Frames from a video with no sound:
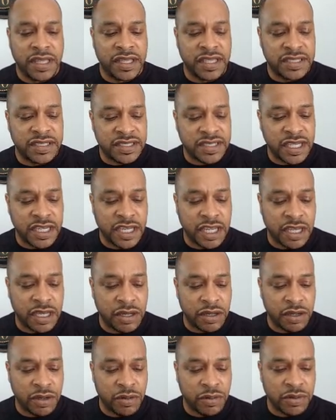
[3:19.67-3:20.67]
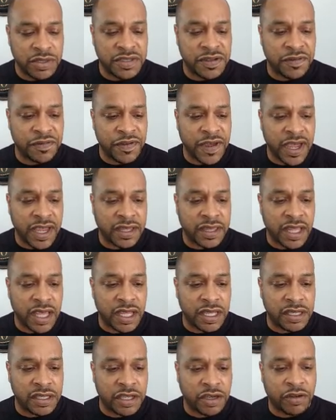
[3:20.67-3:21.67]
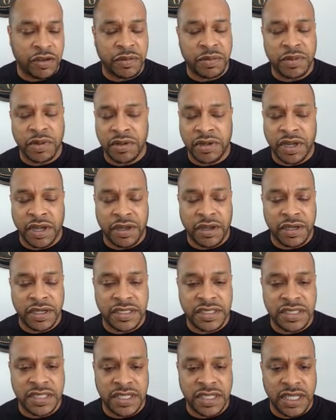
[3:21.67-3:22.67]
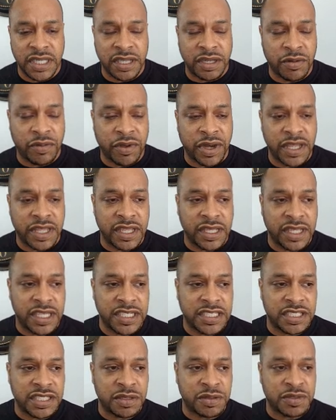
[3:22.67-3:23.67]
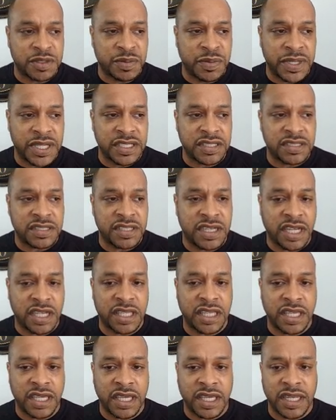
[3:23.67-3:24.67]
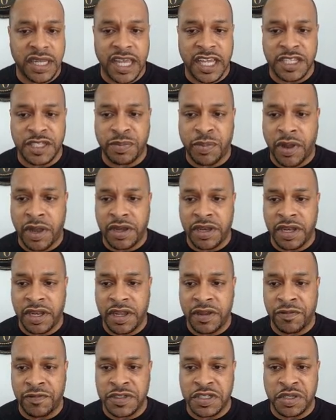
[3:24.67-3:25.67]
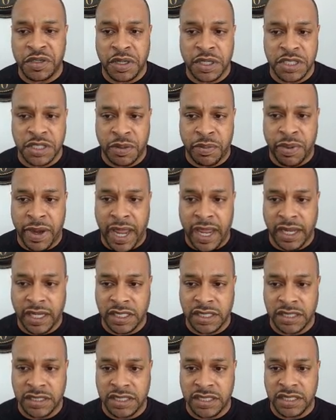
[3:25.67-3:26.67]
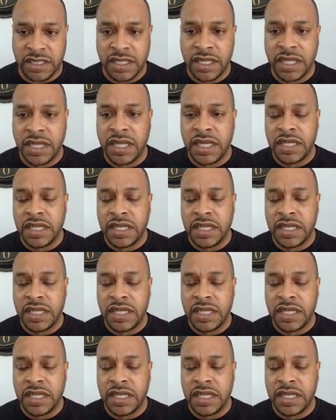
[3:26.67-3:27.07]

in the Senate was the fact that the cryptocurrency and regulation was being snuck in as part of the infrastructure package.